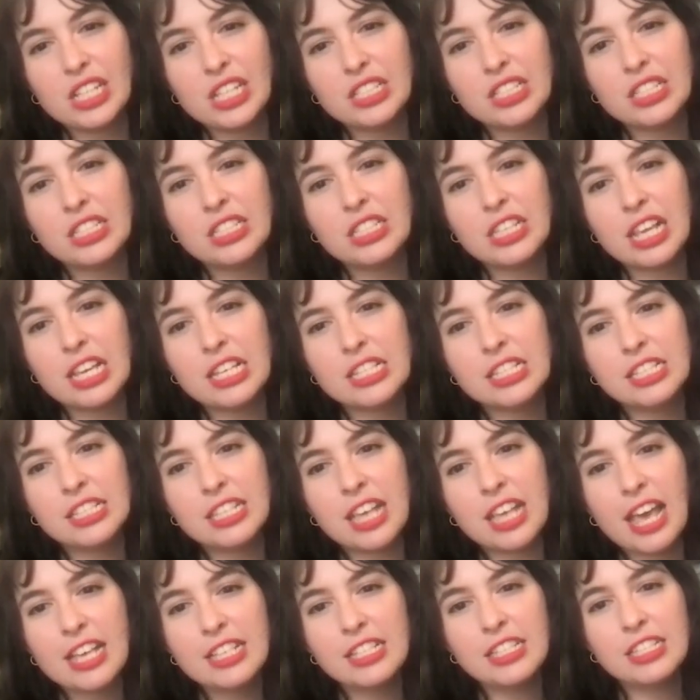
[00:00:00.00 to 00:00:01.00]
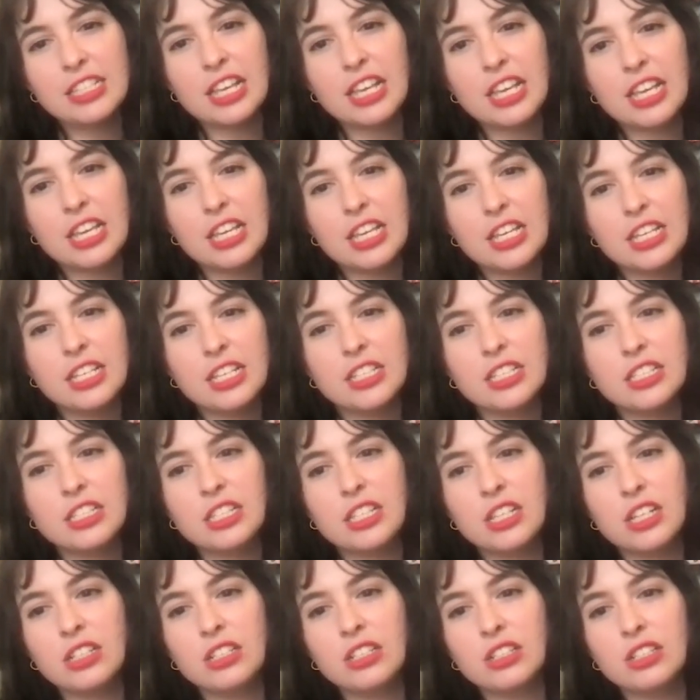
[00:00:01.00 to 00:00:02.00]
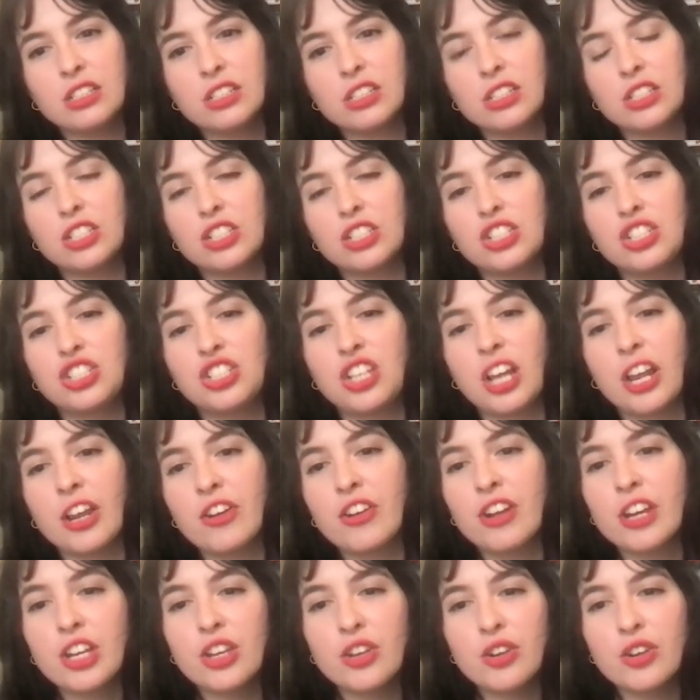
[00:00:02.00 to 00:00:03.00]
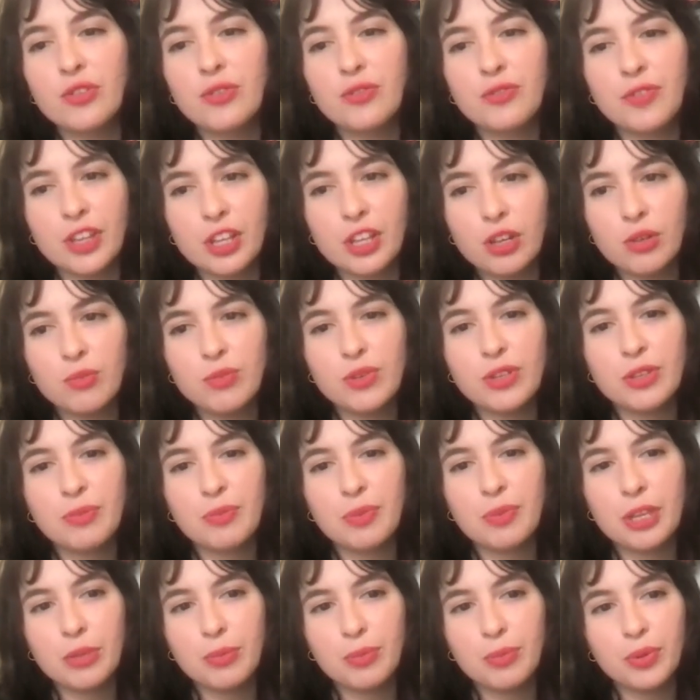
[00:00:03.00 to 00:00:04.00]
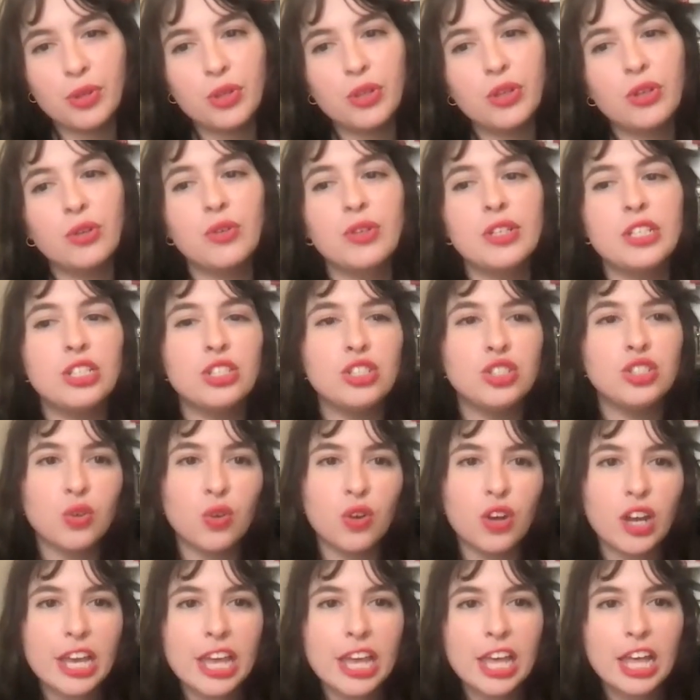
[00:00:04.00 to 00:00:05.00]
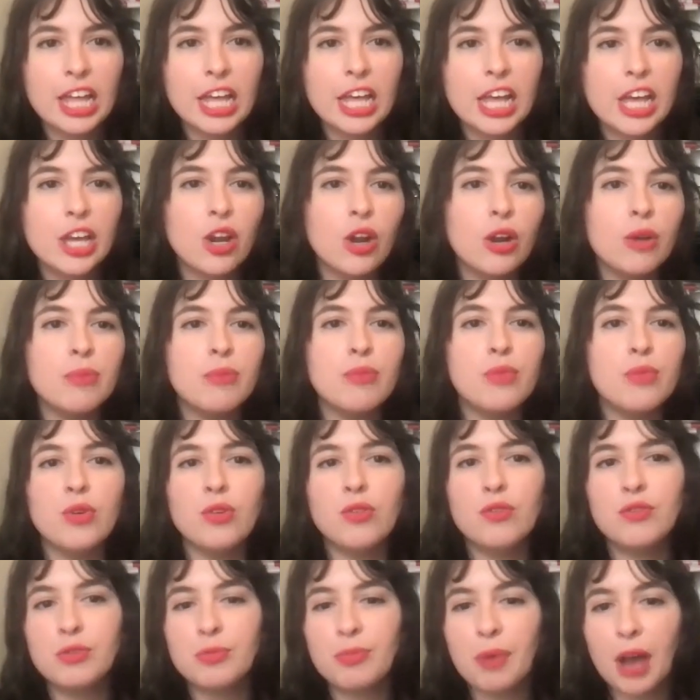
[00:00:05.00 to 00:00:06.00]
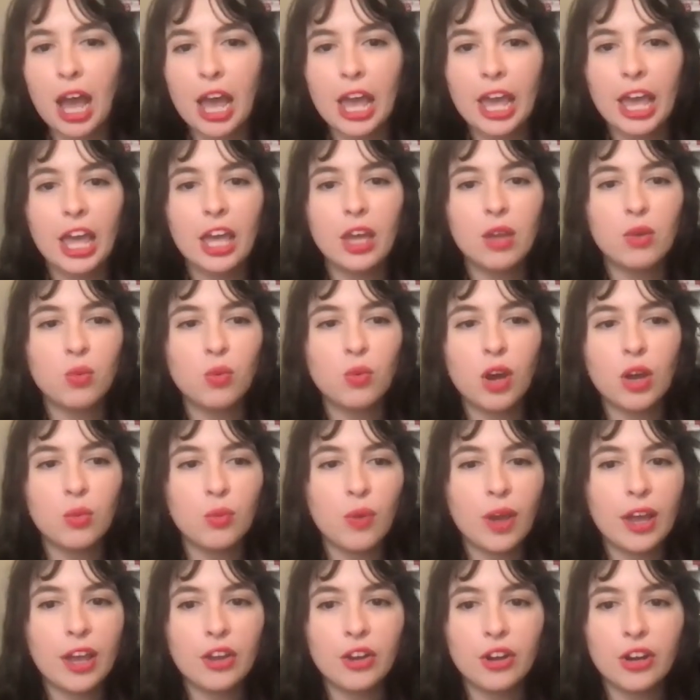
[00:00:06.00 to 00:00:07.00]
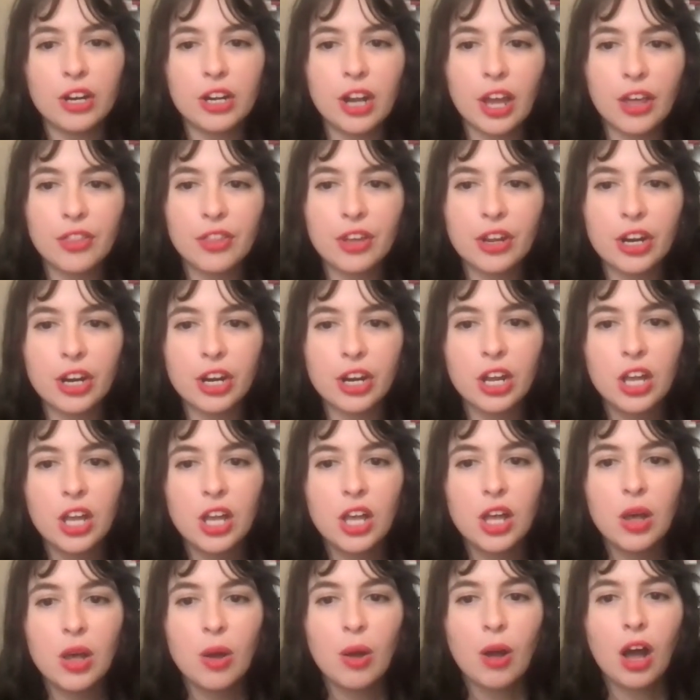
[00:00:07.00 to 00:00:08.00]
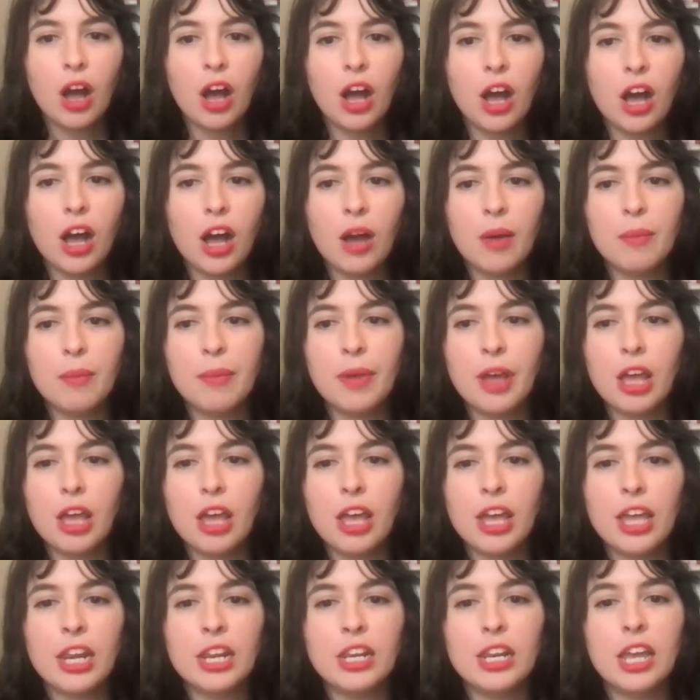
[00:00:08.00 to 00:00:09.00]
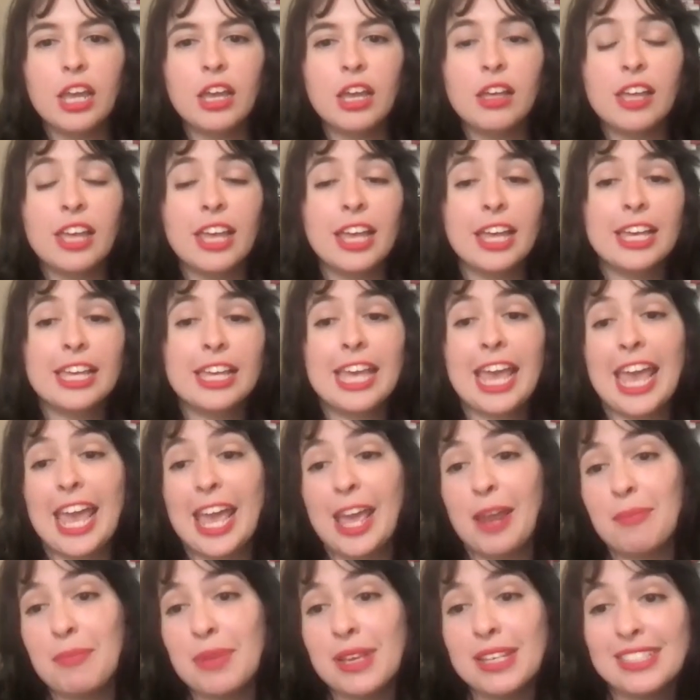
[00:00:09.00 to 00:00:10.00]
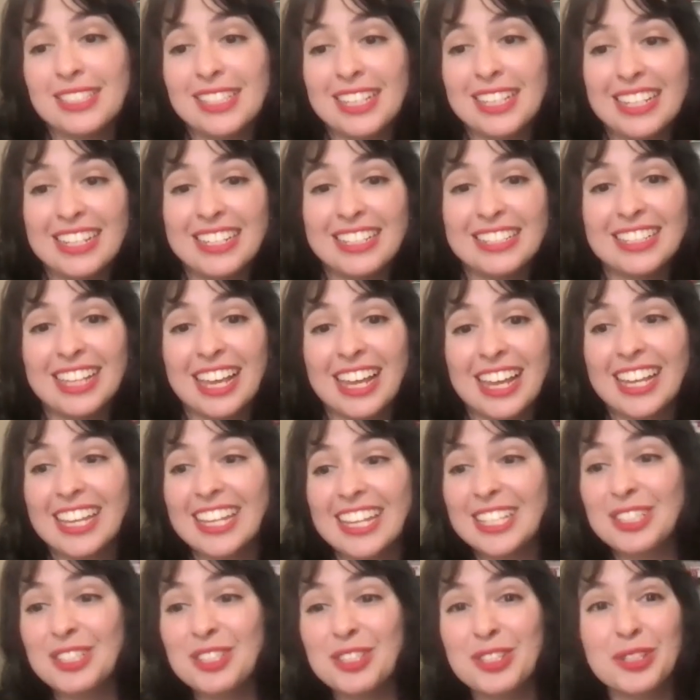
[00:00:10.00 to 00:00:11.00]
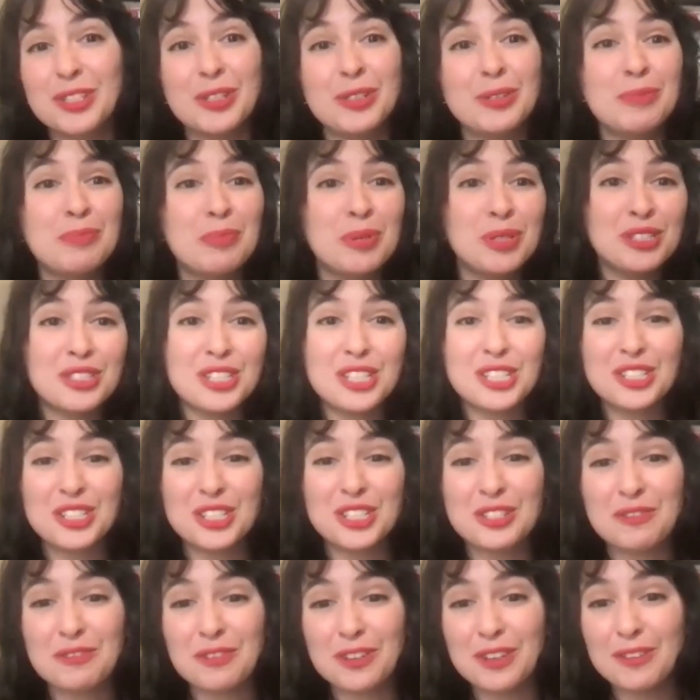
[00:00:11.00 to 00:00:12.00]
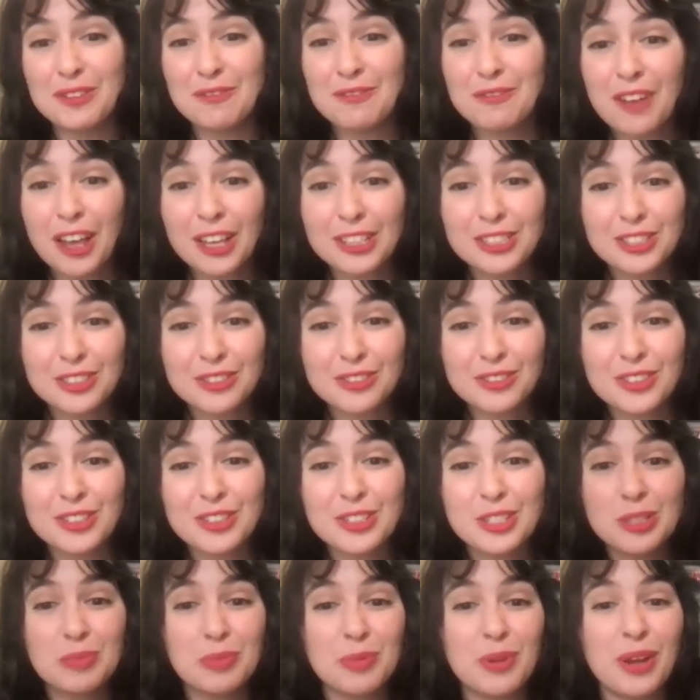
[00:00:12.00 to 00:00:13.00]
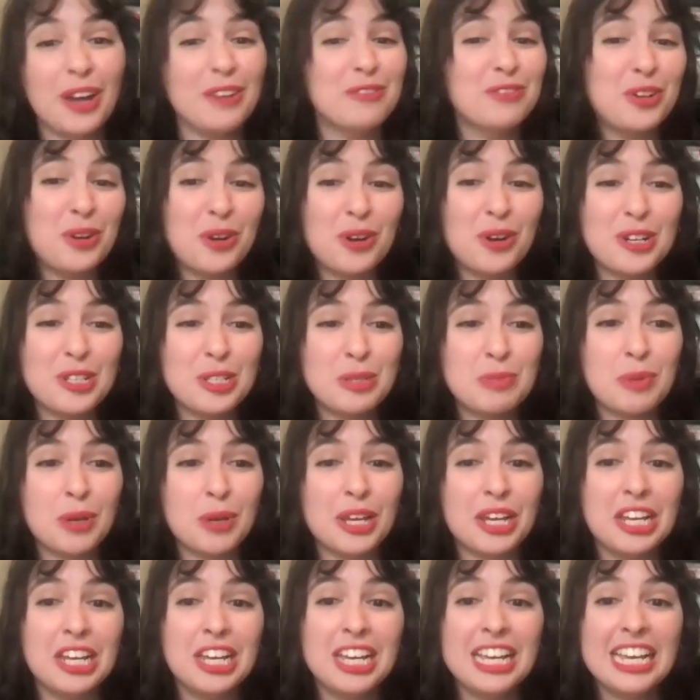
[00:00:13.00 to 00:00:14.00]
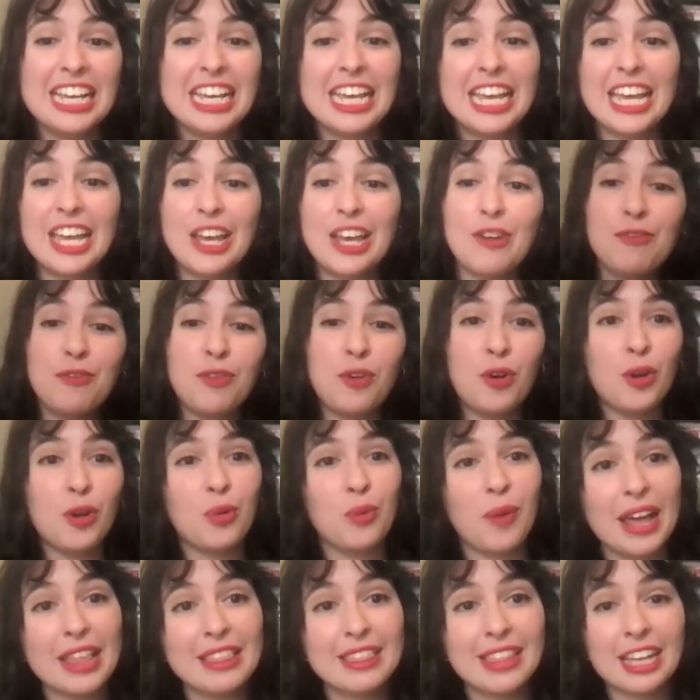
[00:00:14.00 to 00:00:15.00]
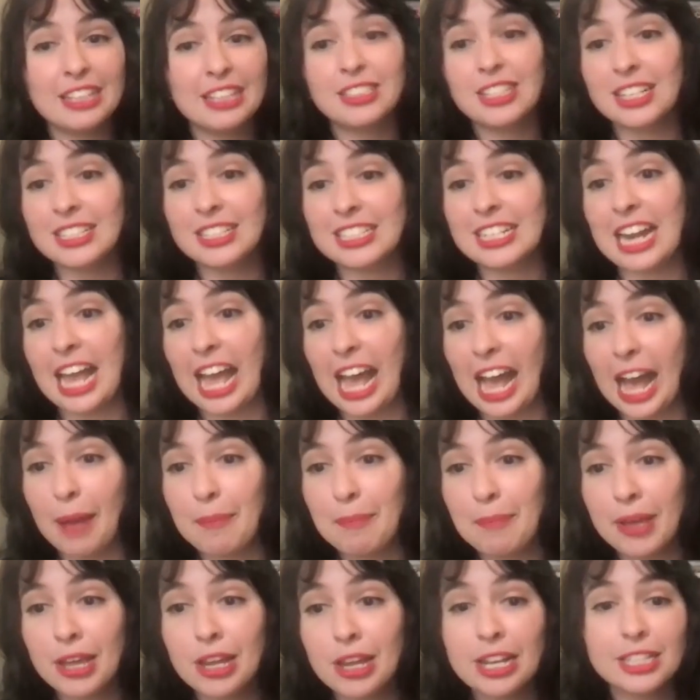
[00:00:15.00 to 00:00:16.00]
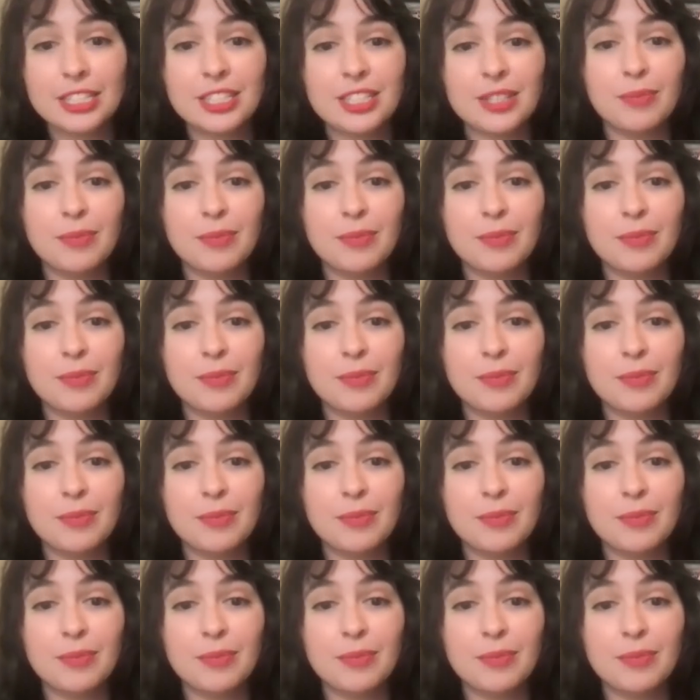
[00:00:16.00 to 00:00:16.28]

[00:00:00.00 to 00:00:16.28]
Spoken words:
success is sharing your film with people who enjoy it and are moved by it in one way or another. And it can be seen as getting into prestigious film festivals, of course, but if or when that doesn't happen, it's